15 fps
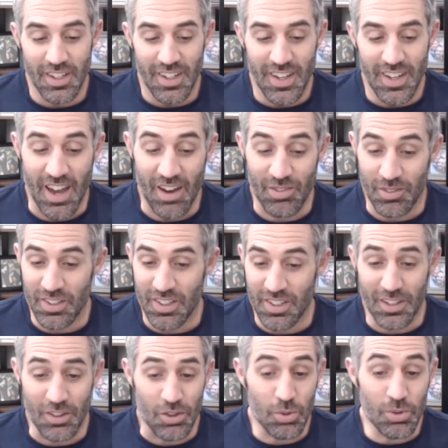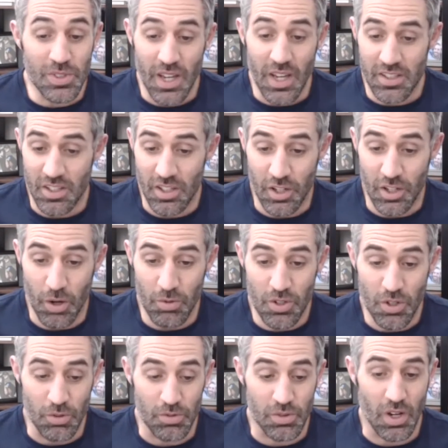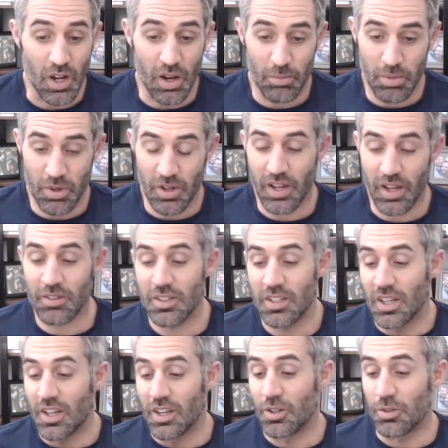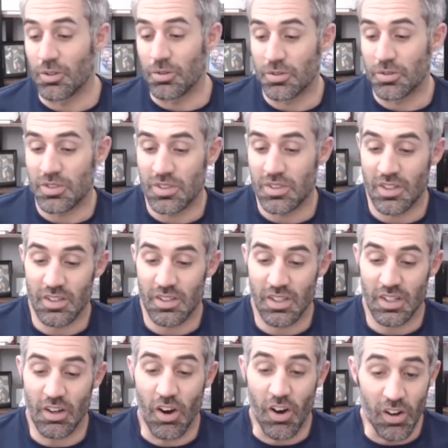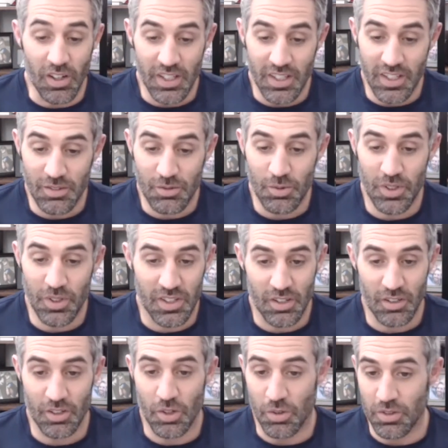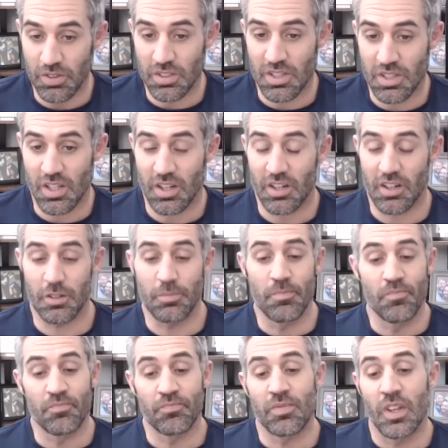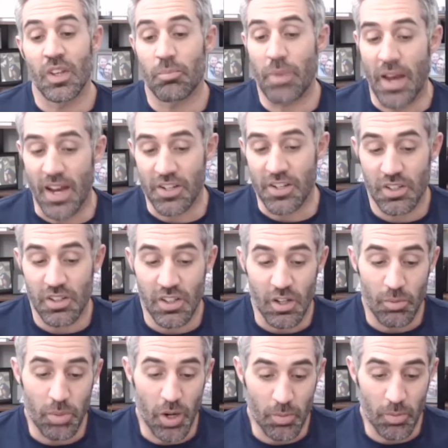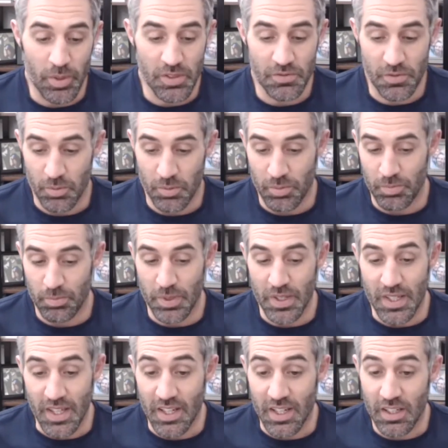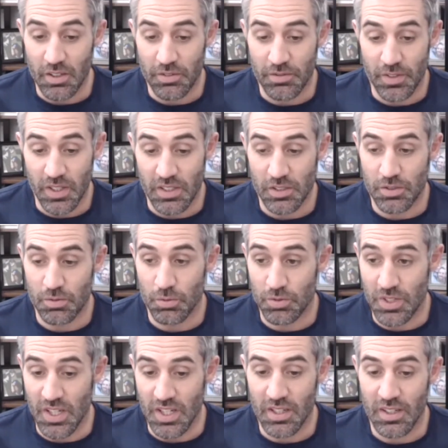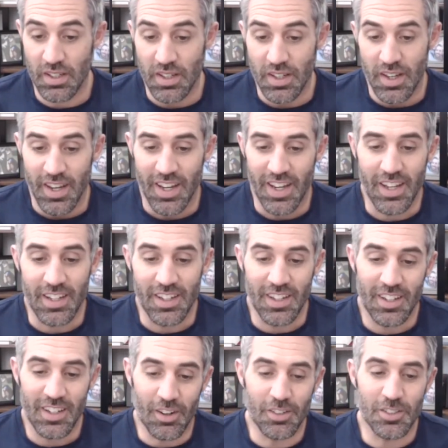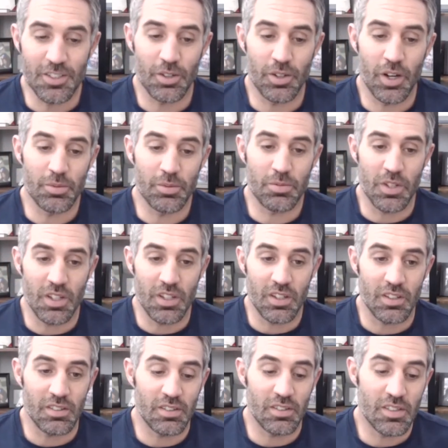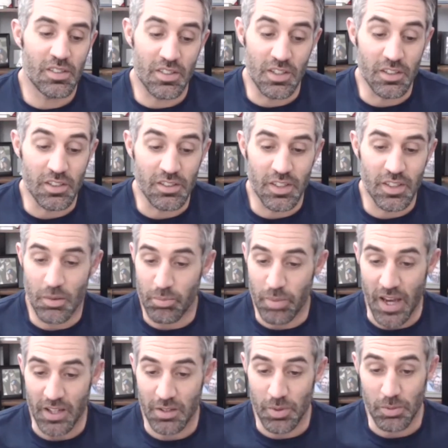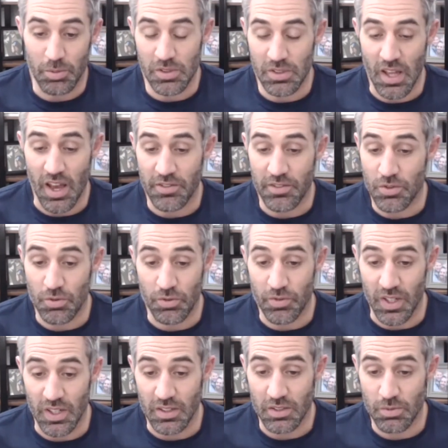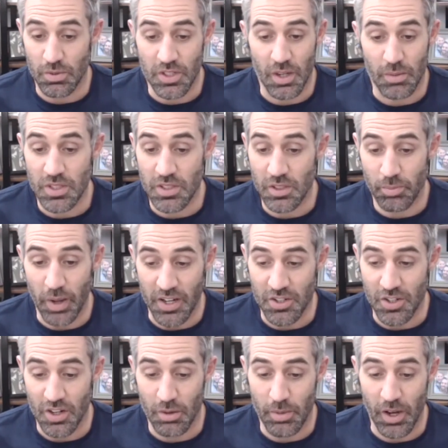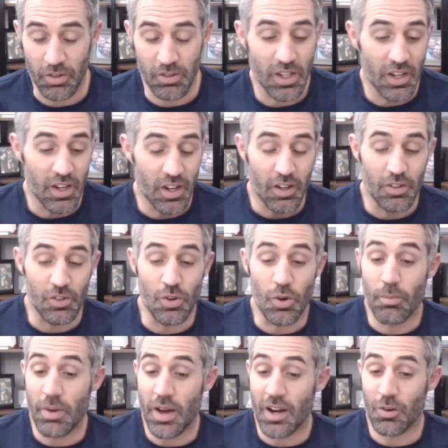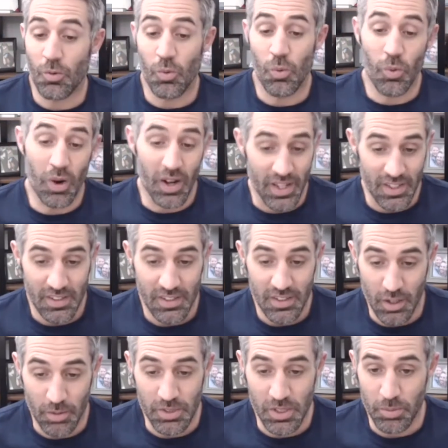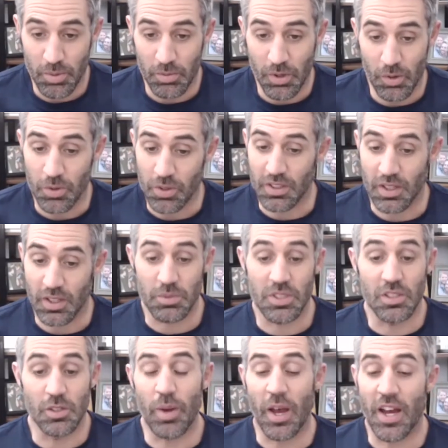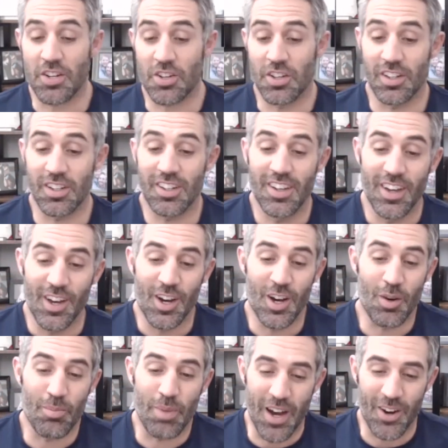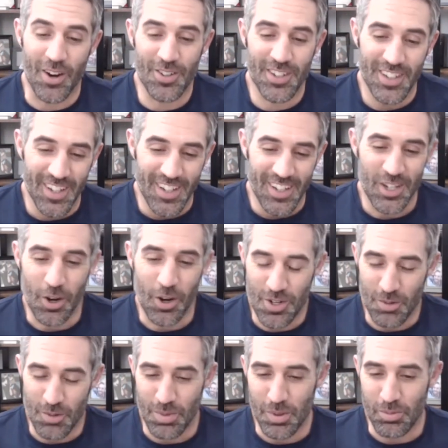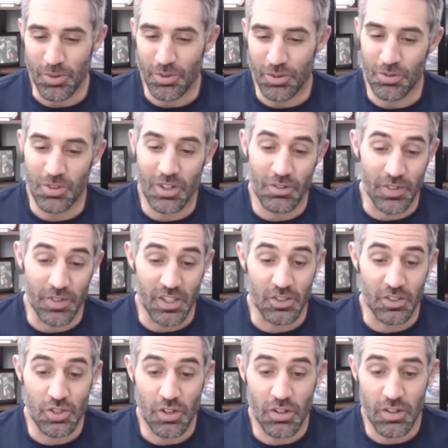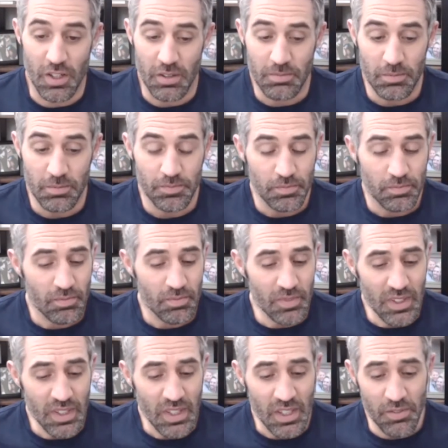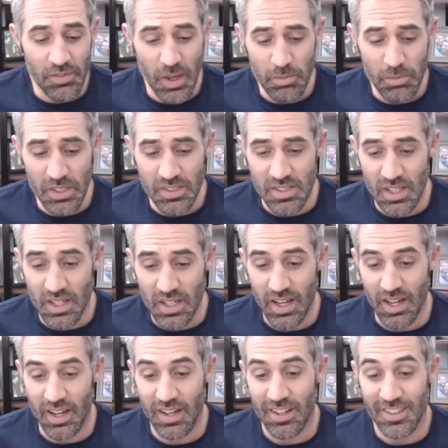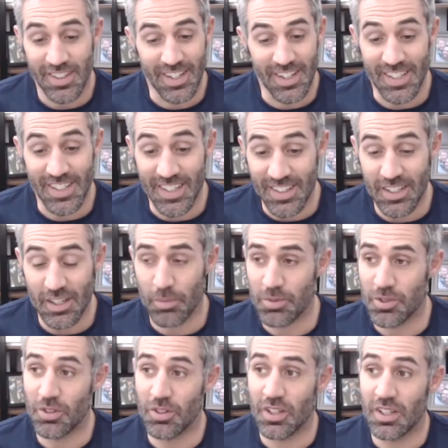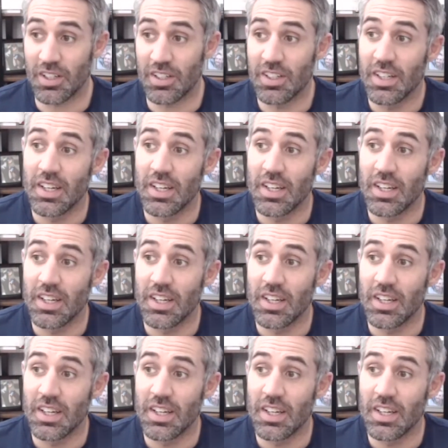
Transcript: have an enthusiastic coach who's not burnout who's all in with their goals their passion their purpose for beginning a fitness routine and it also helps me still impact people's lives through fitness, which I'm still passionate about. No matter what comes up in my world, I'm still passionate about coaching people through their fitness journey. If that means that I have that I get the opportunity to